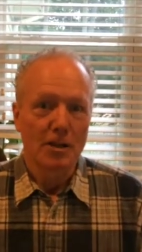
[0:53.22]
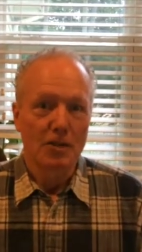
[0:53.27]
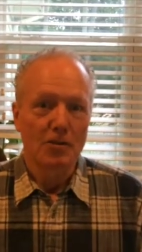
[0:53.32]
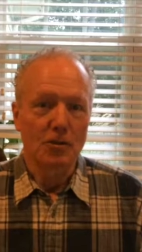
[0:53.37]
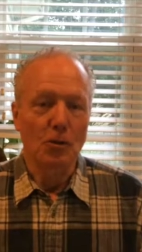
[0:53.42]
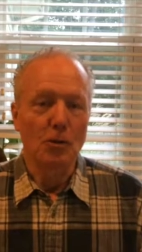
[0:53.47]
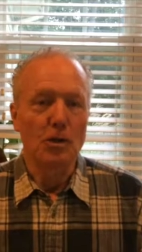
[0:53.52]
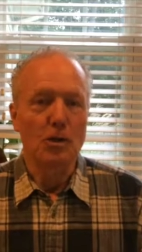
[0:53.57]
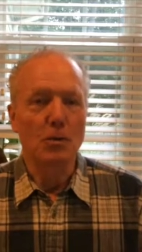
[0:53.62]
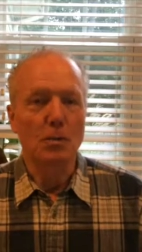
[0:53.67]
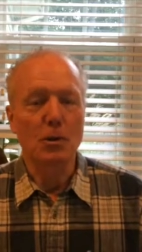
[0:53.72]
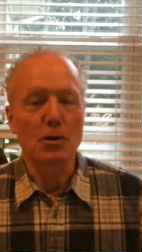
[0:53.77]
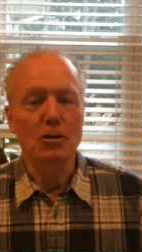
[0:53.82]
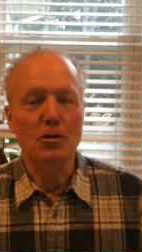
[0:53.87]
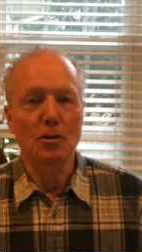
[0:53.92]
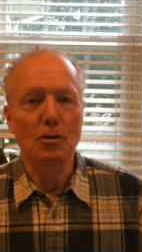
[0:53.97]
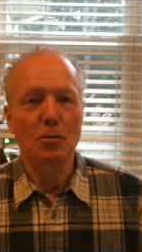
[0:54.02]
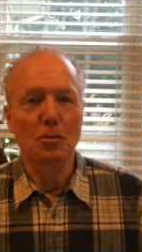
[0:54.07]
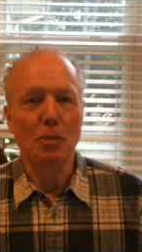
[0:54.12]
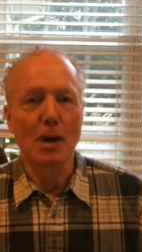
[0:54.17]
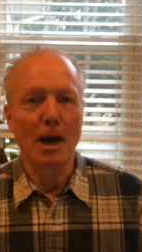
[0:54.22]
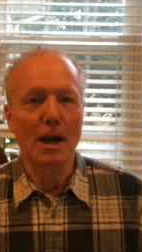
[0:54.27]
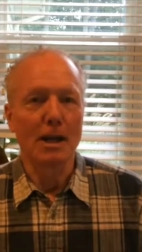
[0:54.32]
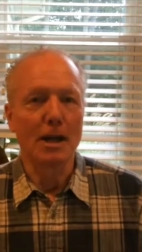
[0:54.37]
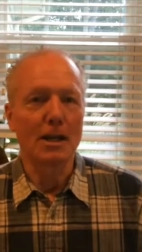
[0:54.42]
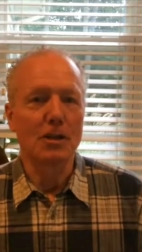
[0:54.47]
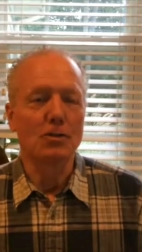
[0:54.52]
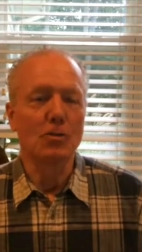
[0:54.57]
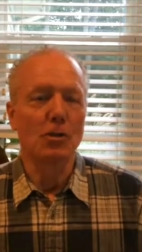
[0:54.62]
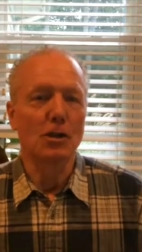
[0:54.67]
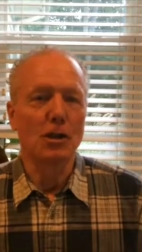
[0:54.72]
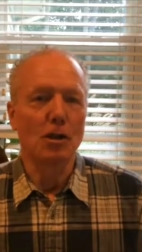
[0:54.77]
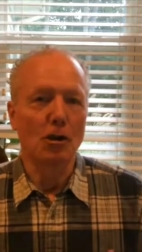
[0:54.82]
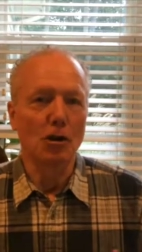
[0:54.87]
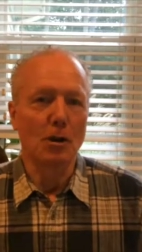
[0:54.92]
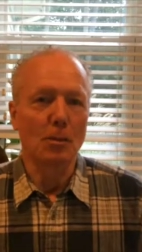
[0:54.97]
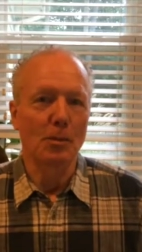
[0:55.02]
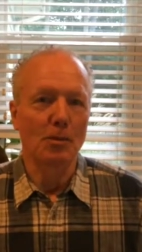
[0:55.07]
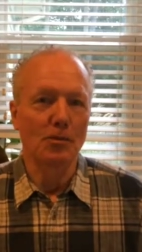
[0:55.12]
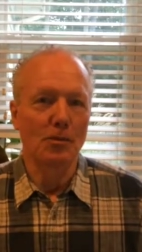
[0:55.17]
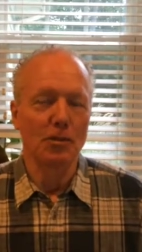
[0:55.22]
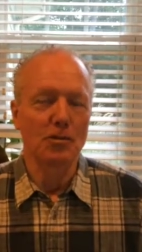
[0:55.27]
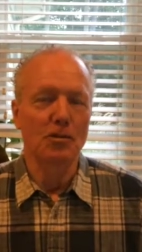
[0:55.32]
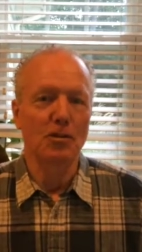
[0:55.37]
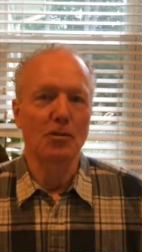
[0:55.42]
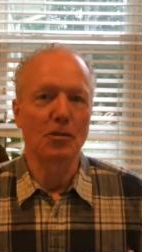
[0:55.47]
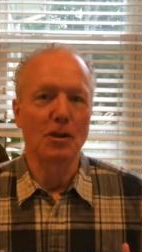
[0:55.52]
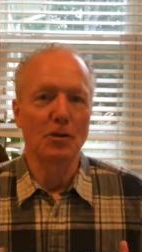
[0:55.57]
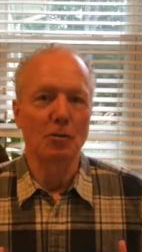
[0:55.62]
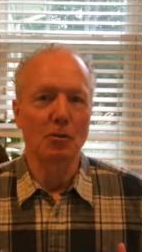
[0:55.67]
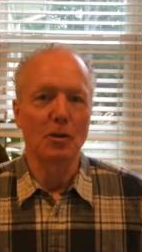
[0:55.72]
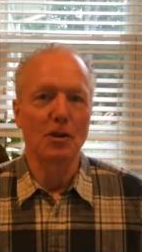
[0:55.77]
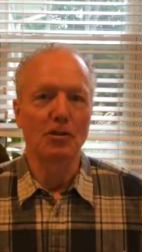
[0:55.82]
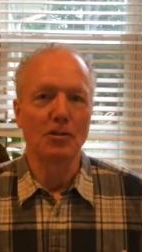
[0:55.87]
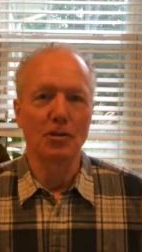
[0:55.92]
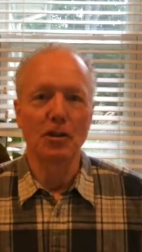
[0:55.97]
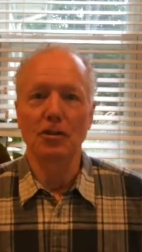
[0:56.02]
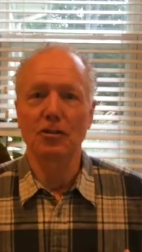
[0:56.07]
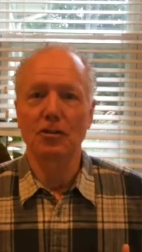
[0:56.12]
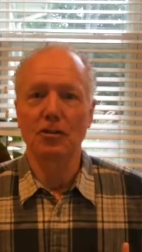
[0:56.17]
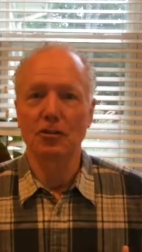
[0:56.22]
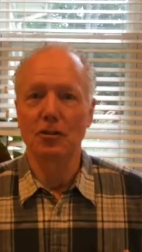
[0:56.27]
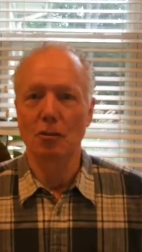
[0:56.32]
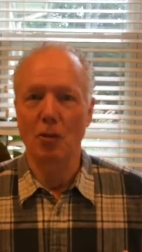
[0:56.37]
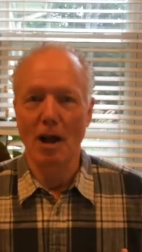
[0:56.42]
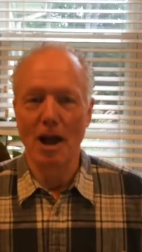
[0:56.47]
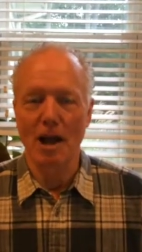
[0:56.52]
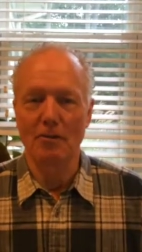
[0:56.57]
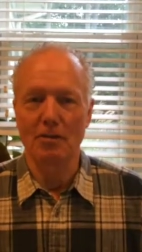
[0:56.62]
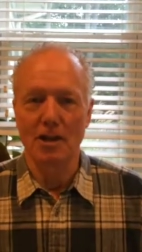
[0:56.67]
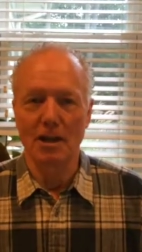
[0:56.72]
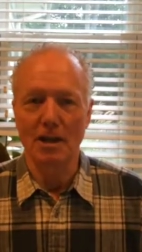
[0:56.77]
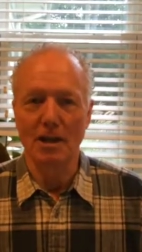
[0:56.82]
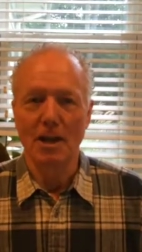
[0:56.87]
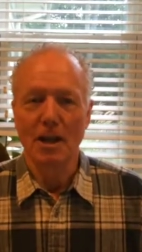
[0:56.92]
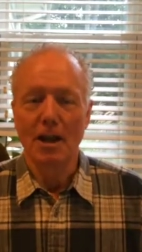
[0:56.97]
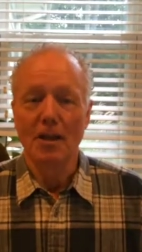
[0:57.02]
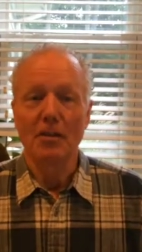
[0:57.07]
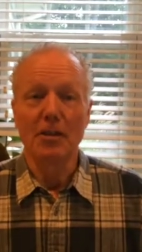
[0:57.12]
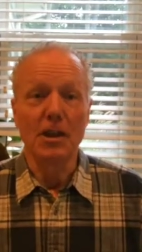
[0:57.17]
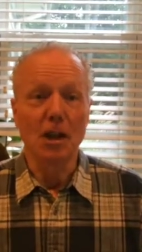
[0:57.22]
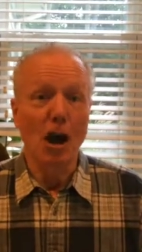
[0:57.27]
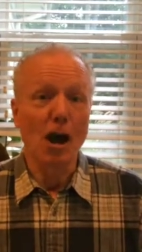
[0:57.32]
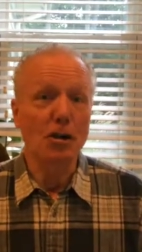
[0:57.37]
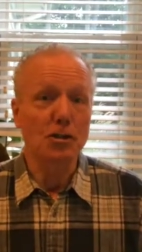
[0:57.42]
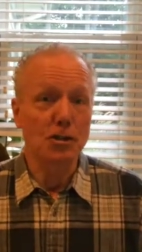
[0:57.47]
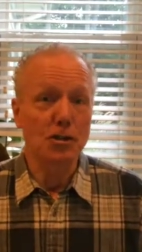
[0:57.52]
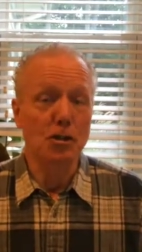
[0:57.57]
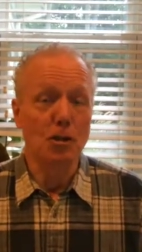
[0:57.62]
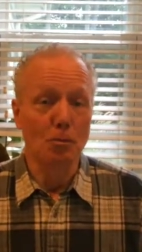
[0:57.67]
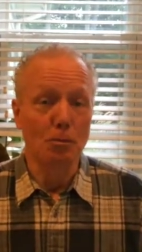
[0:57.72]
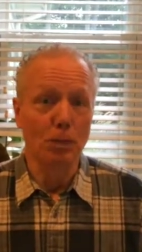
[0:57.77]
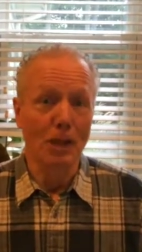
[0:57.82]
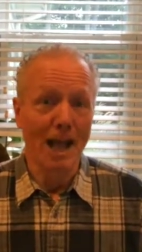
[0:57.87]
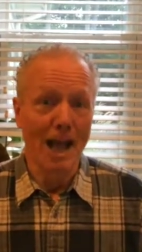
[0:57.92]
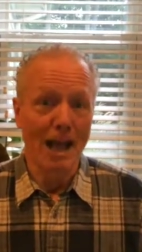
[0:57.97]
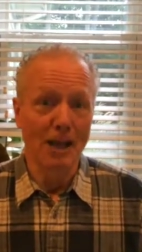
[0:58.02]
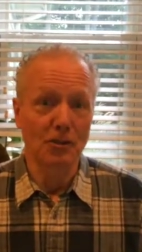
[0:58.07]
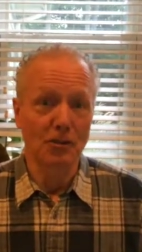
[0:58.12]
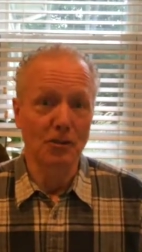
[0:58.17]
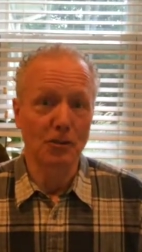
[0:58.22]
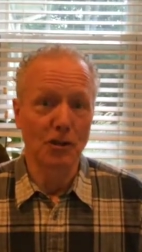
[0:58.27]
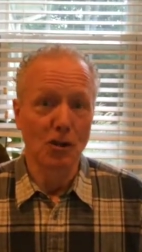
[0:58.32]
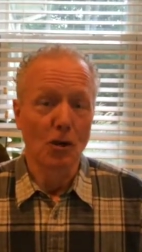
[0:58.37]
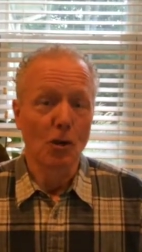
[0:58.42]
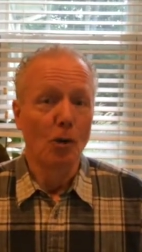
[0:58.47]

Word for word: So when you put your body into a yoga position that resists gravity, the osteoblasts,